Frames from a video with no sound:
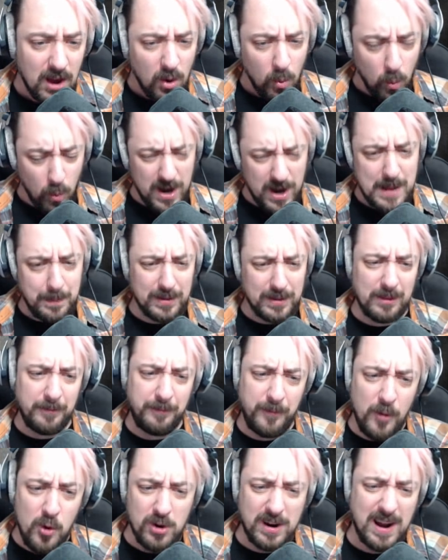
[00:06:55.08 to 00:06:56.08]
Where do you put the
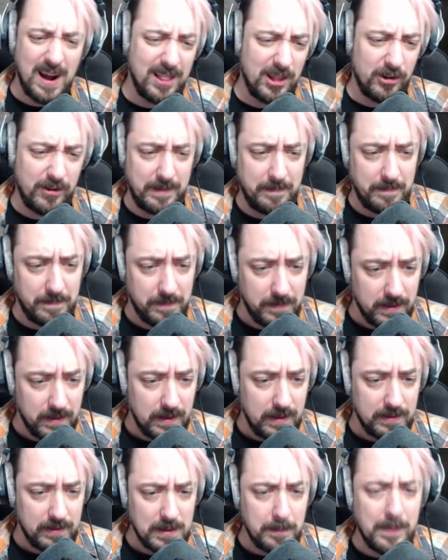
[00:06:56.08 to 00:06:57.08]
food coloring?
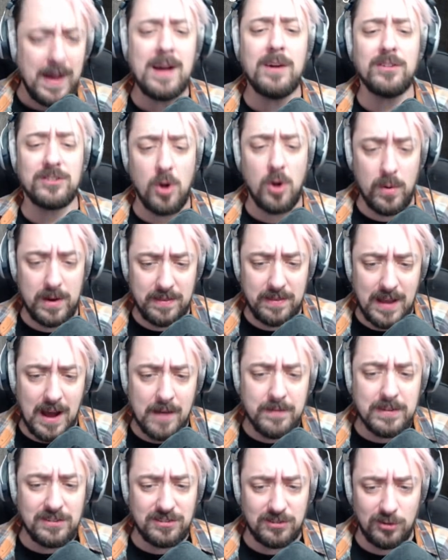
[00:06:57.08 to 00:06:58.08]
The batter's going in the
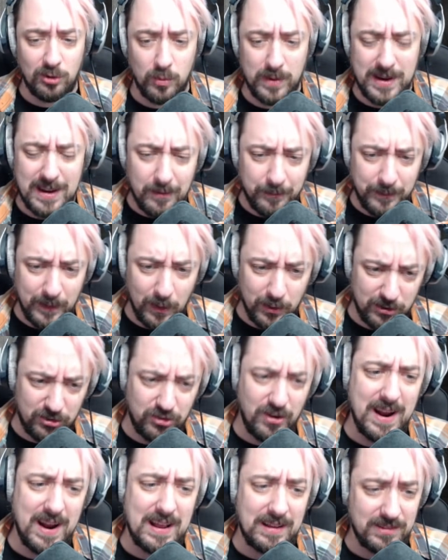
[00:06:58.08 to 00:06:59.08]
oven soon. We need to fill the
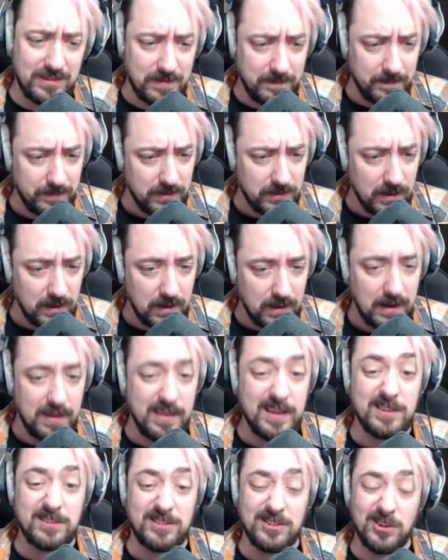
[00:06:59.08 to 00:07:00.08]
trays. I
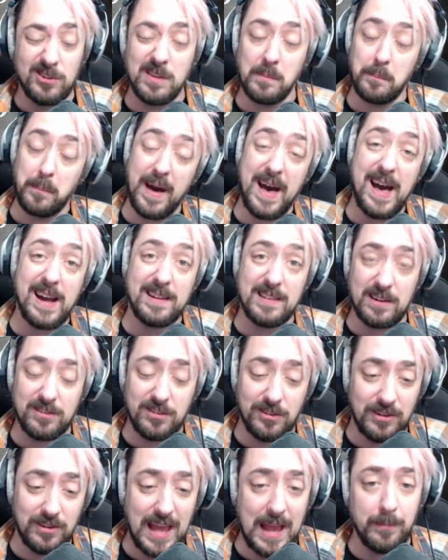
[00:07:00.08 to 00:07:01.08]
think it's still in the bag next
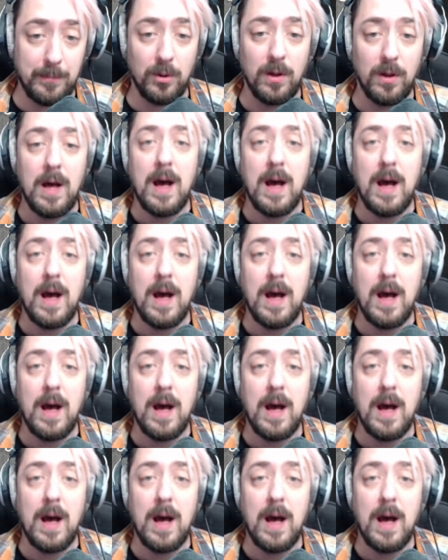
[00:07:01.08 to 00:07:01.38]
to the table.